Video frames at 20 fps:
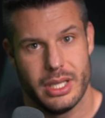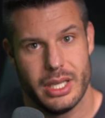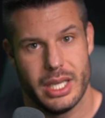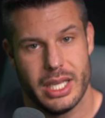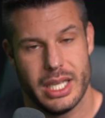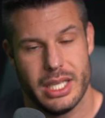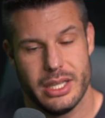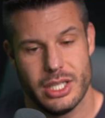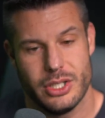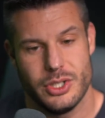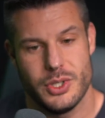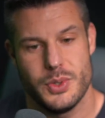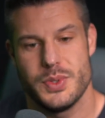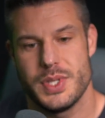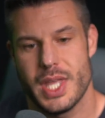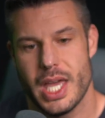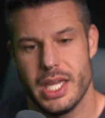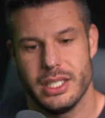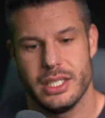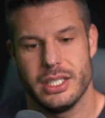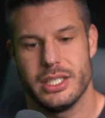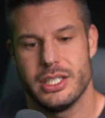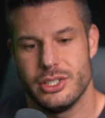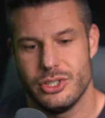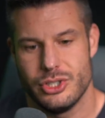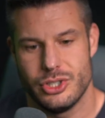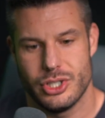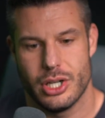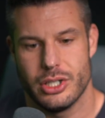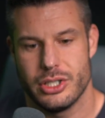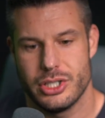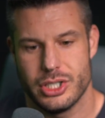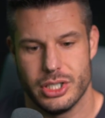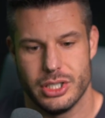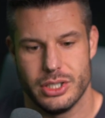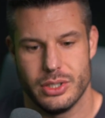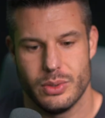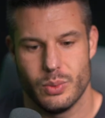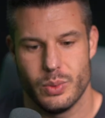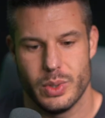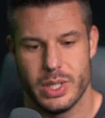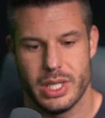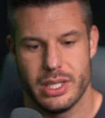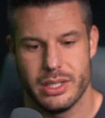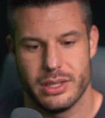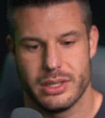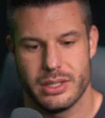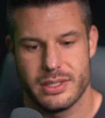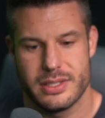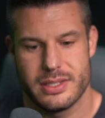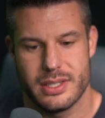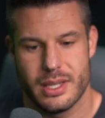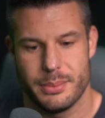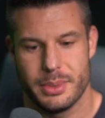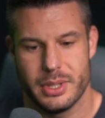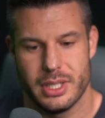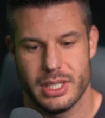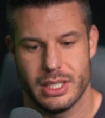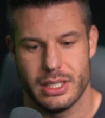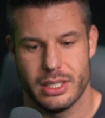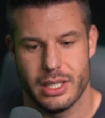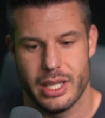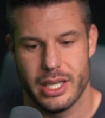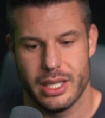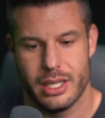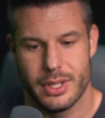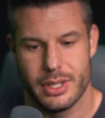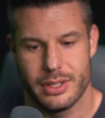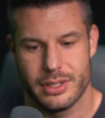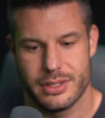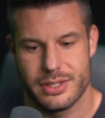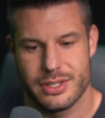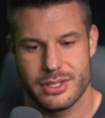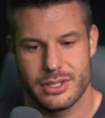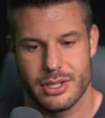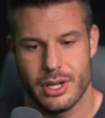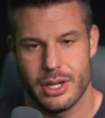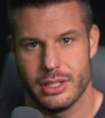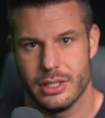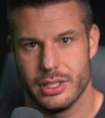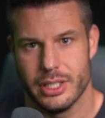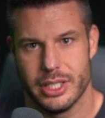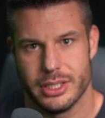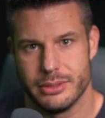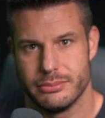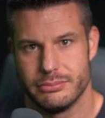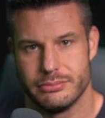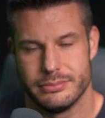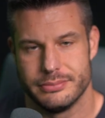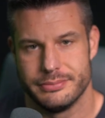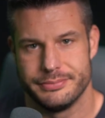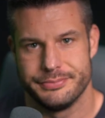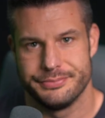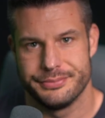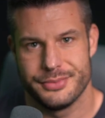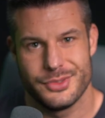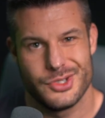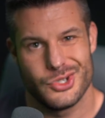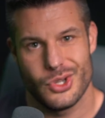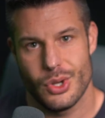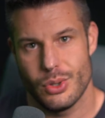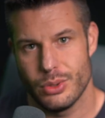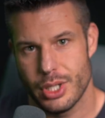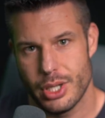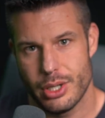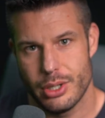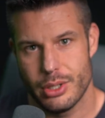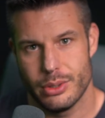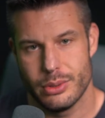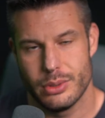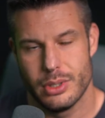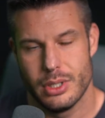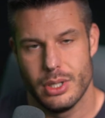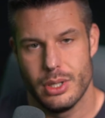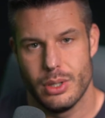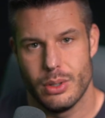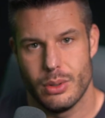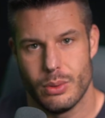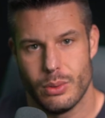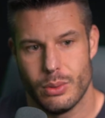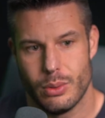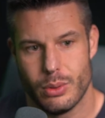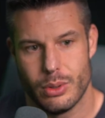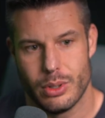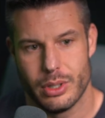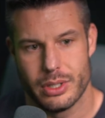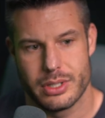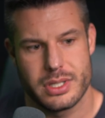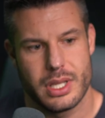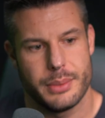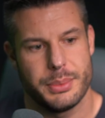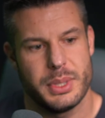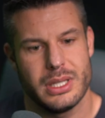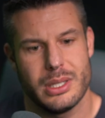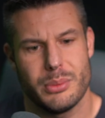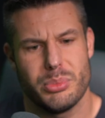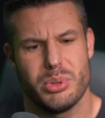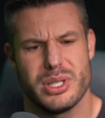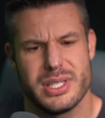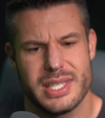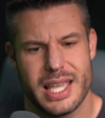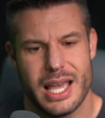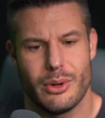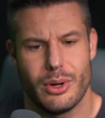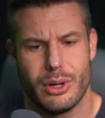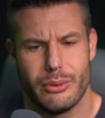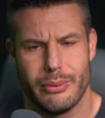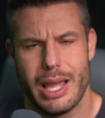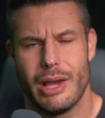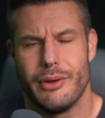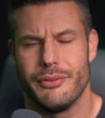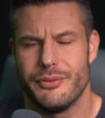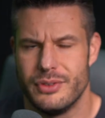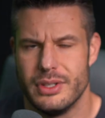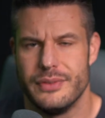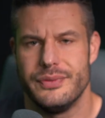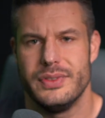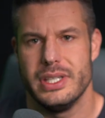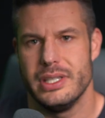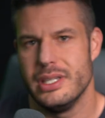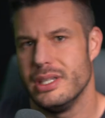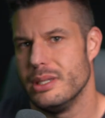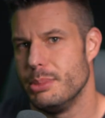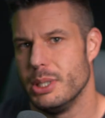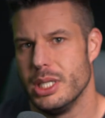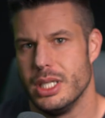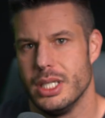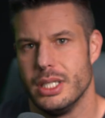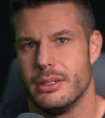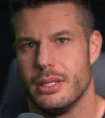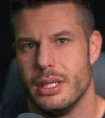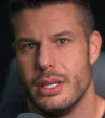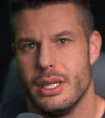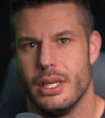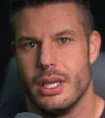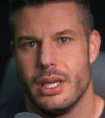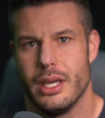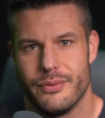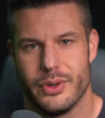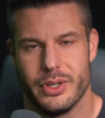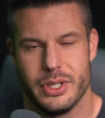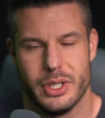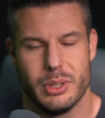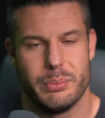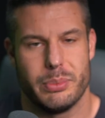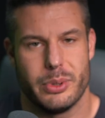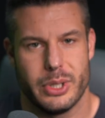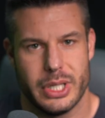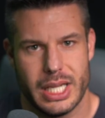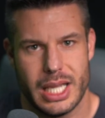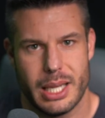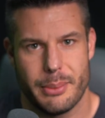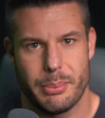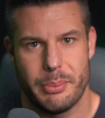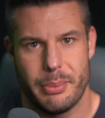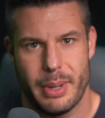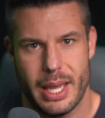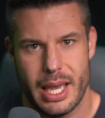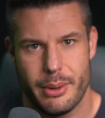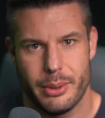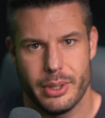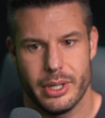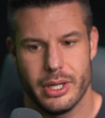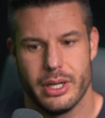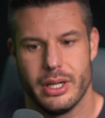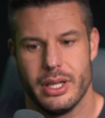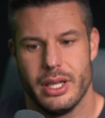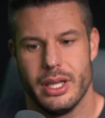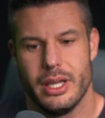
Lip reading: and then use that in conjunction with something like a Scarlett Solo or something that puts out around 50 dB for your preamp power,